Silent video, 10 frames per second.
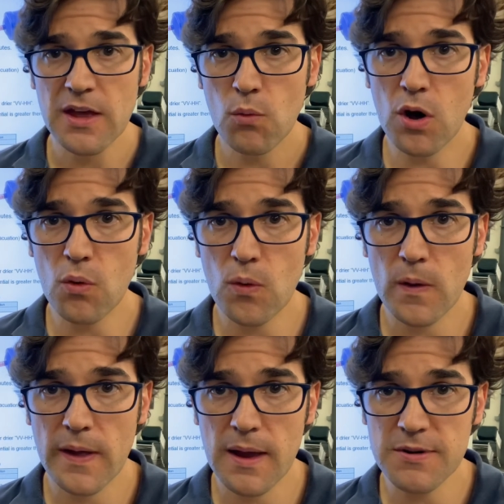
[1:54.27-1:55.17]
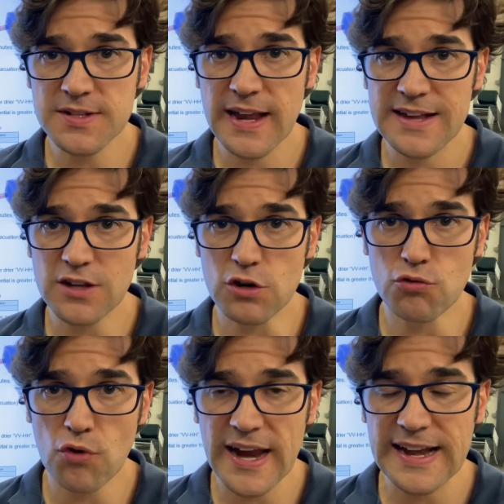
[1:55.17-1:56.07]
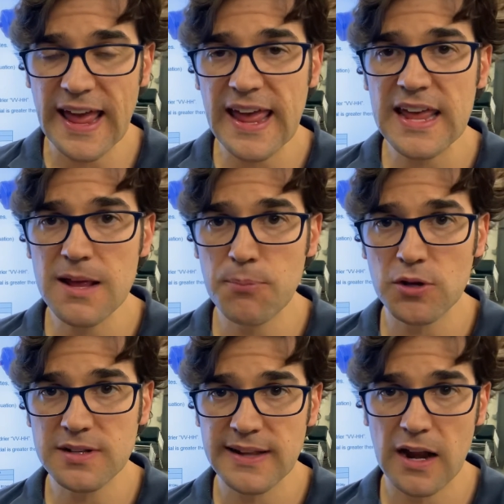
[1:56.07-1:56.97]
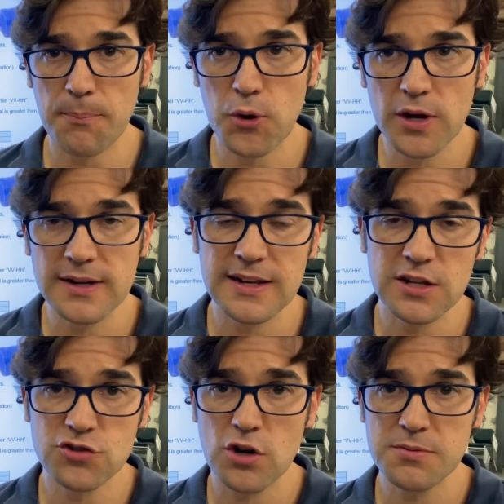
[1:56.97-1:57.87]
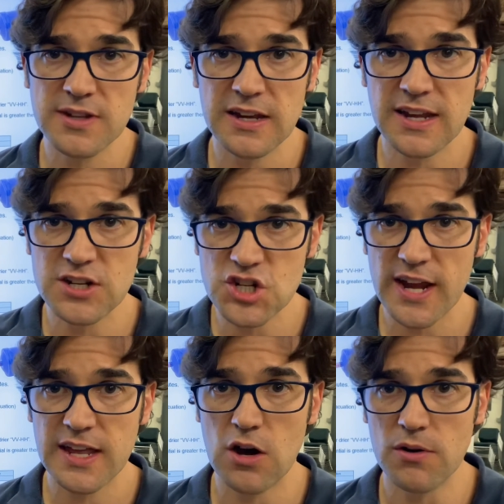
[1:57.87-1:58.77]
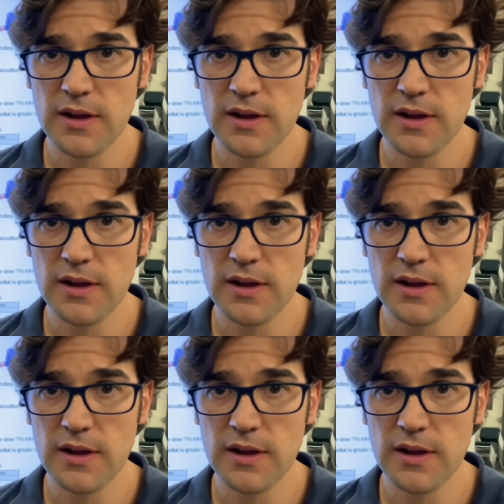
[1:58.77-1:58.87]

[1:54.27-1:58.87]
Well, Emerson has a great AE bulletin that I'll put in the description that you can check out.